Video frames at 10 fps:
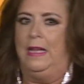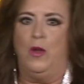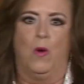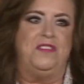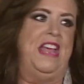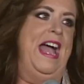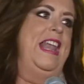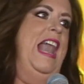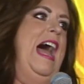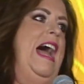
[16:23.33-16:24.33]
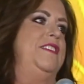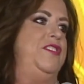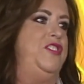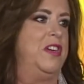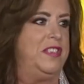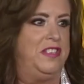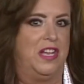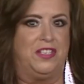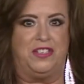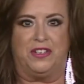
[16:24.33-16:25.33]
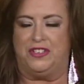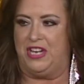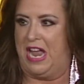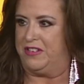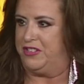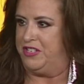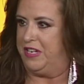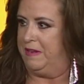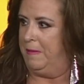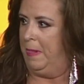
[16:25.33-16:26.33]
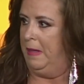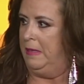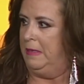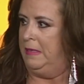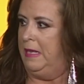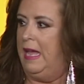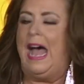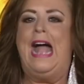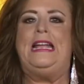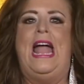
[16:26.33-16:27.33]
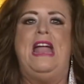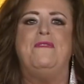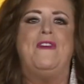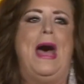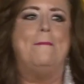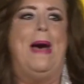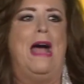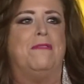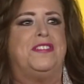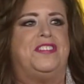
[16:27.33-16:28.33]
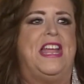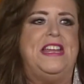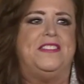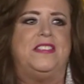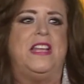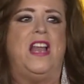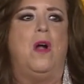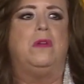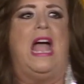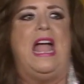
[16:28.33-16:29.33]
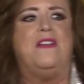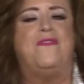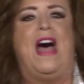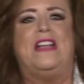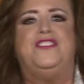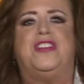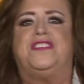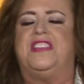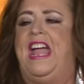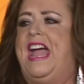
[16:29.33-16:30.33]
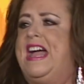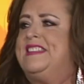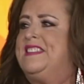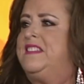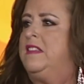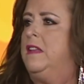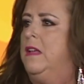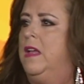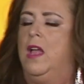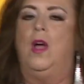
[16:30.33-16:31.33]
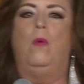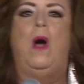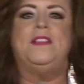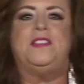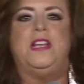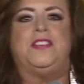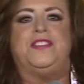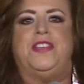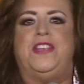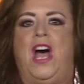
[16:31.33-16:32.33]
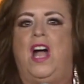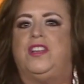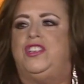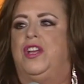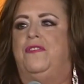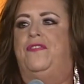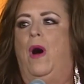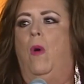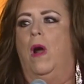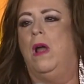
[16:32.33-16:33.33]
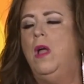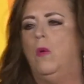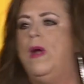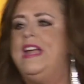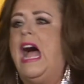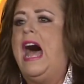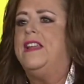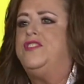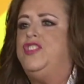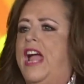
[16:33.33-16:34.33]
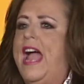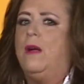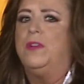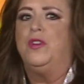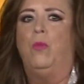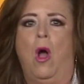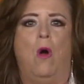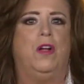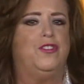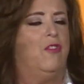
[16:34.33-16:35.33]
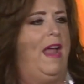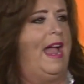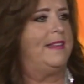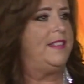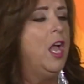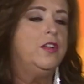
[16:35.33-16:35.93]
Your deadline's just a suggestion. I can't find my receipts. Is it okay if I just guess? What's this deduction for? We got a check with the wrong address.